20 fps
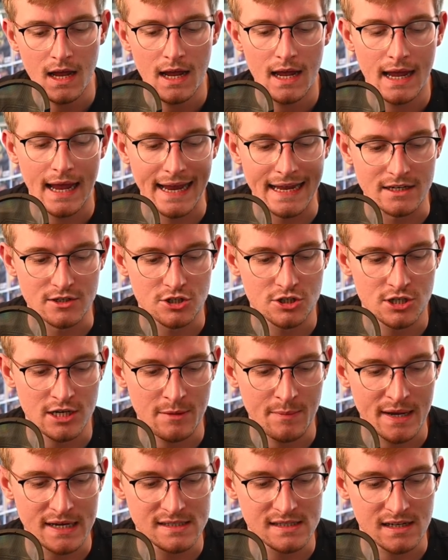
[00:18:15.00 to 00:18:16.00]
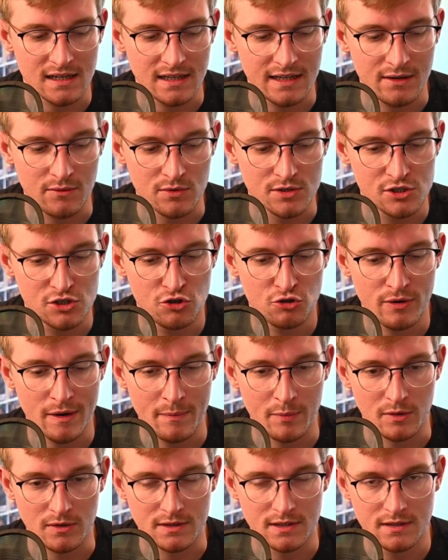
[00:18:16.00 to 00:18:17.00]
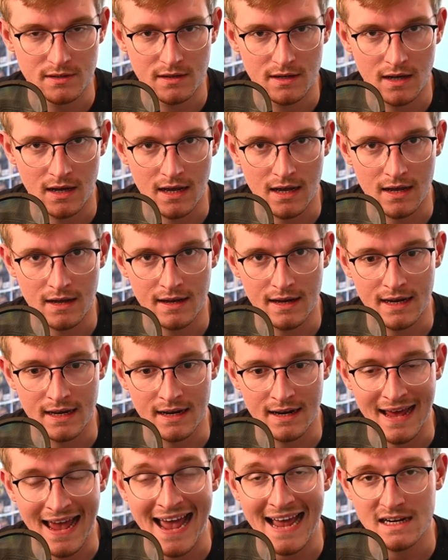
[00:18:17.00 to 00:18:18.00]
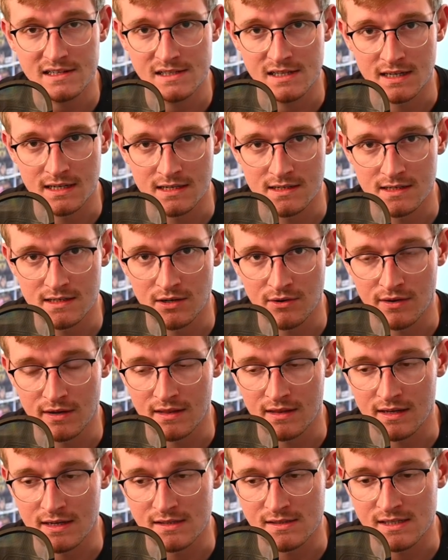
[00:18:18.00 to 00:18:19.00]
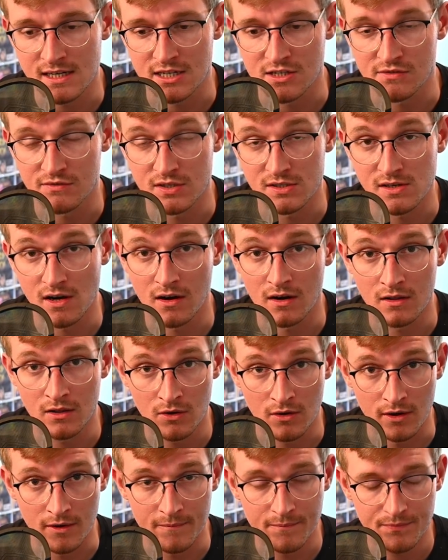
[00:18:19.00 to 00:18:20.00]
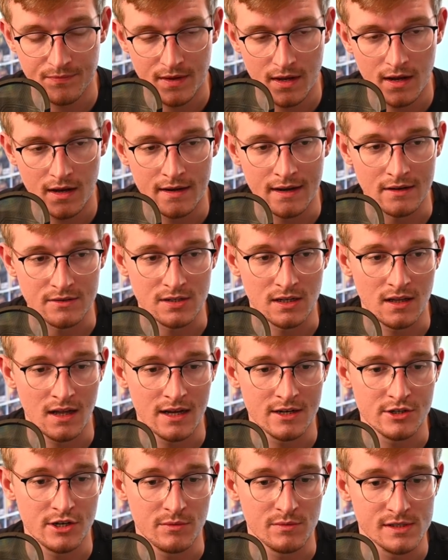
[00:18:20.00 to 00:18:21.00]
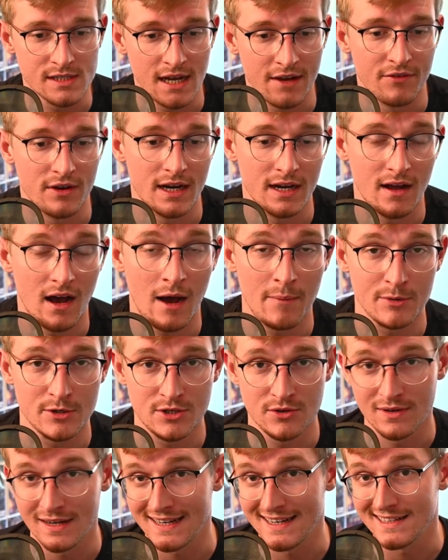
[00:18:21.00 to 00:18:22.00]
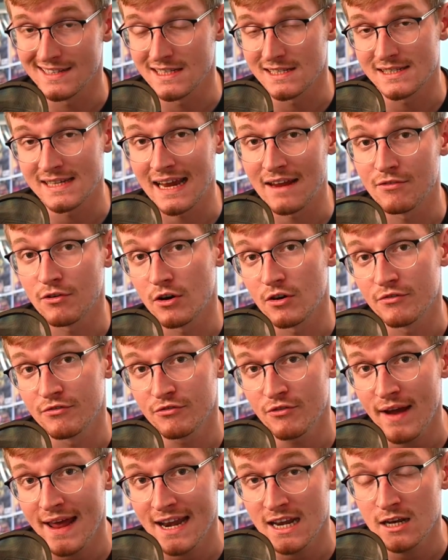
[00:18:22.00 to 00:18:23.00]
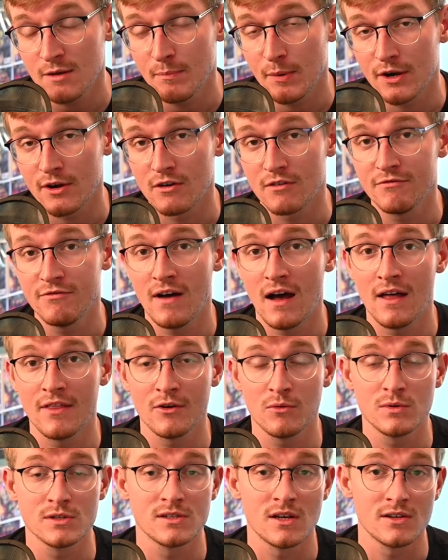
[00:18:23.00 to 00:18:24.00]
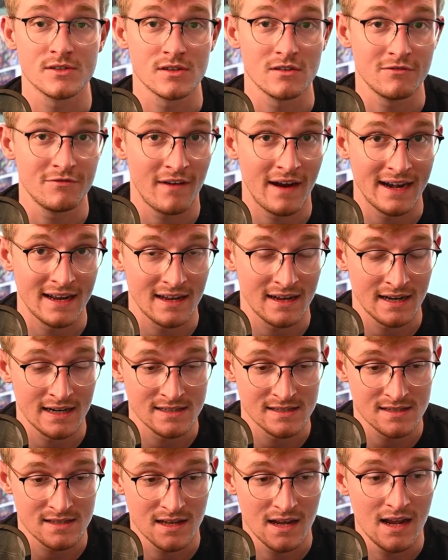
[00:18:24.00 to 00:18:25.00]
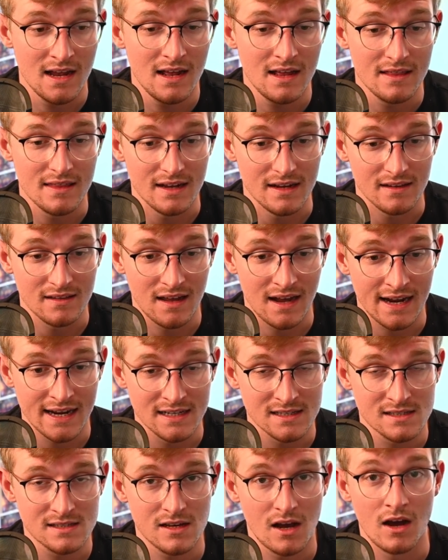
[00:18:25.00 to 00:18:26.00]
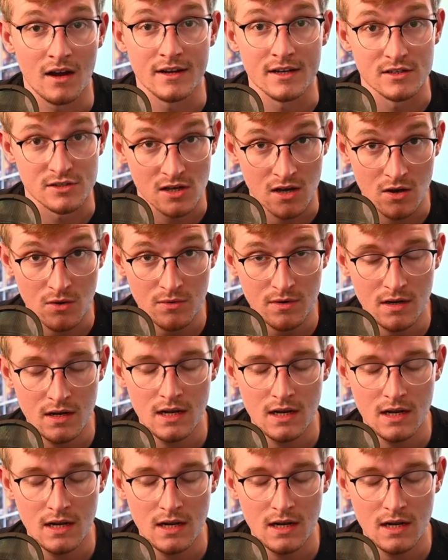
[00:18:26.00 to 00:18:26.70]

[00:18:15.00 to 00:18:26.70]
And she basically was crippled in an accident during the Siege of Dazara Lore. Now, Talanji was given an opportunity to save her friend, but her father was also fighting against the Alliance on his own.